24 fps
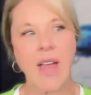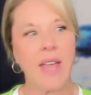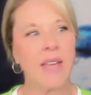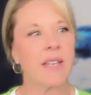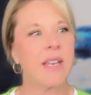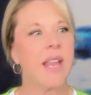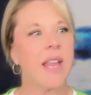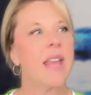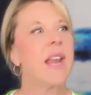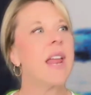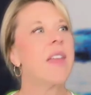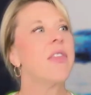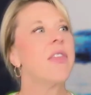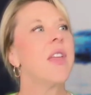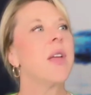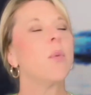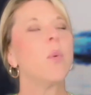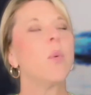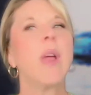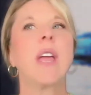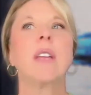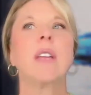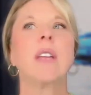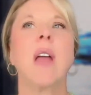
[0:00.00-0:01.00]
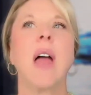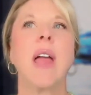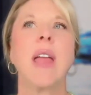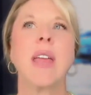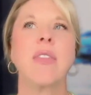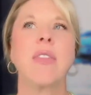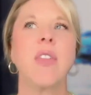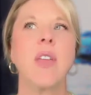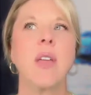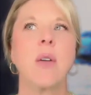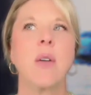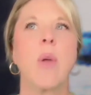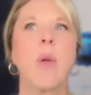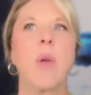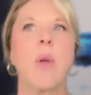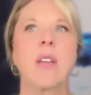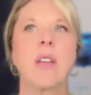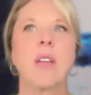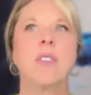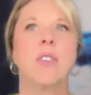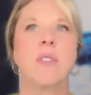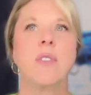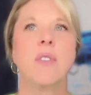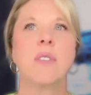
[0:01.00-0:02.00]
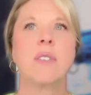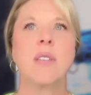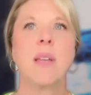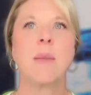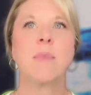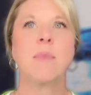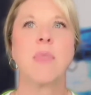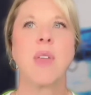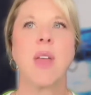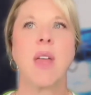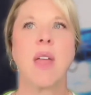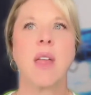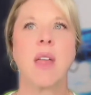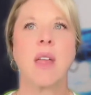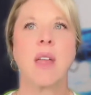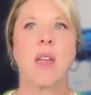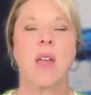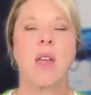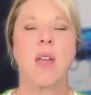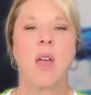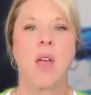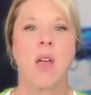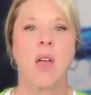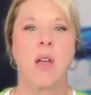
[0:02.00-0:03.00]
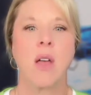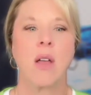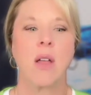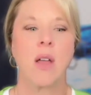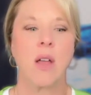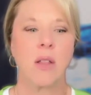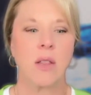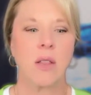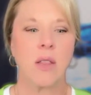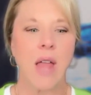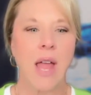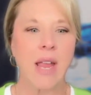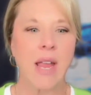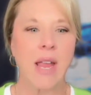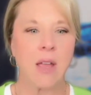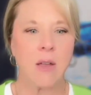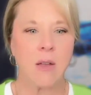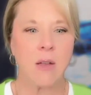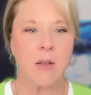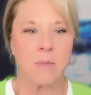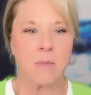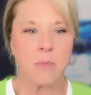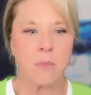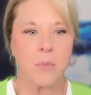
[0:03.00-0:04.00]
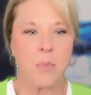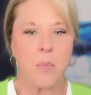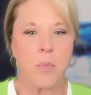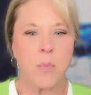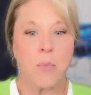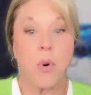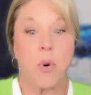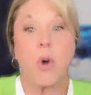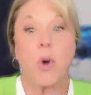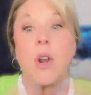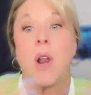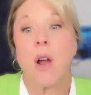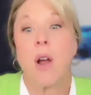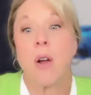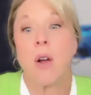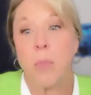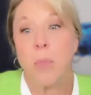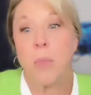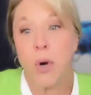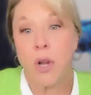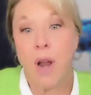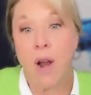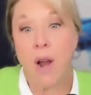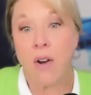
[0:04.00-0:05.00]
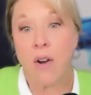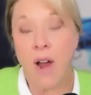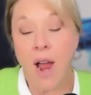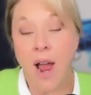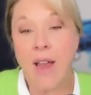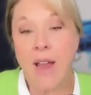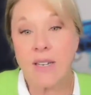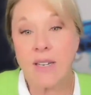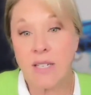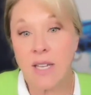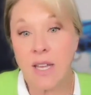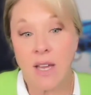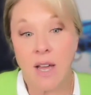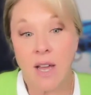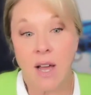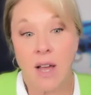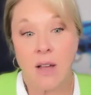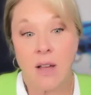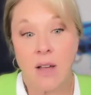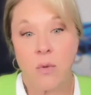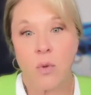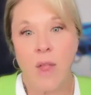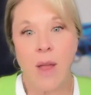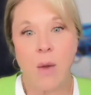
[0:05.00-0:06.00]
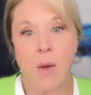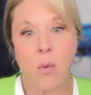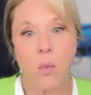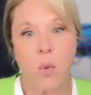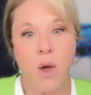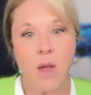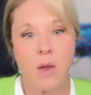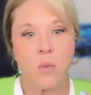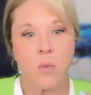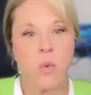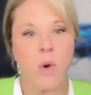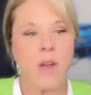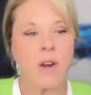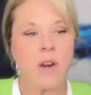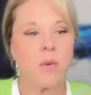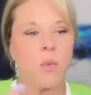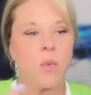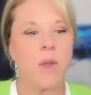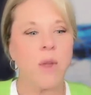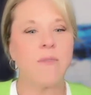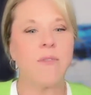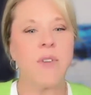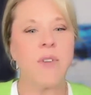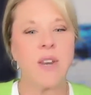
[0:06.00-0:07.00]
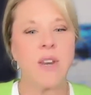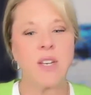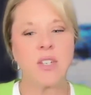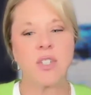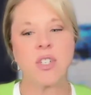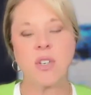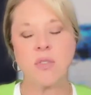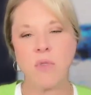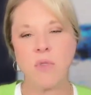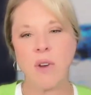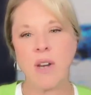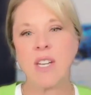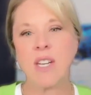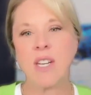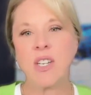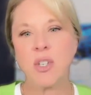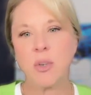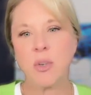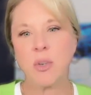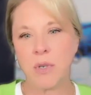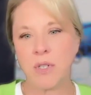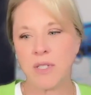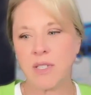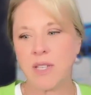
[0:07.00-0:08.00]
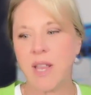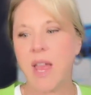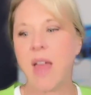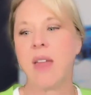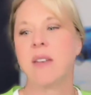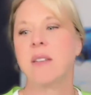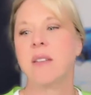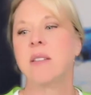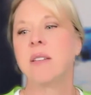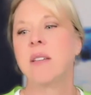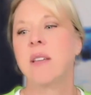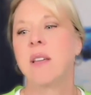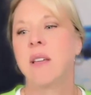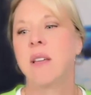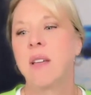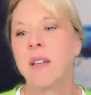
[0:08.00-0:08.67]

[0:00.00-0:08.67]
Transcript: AI, and I could think we can do the same thing, like put our idea, like what are we finished and ready to present,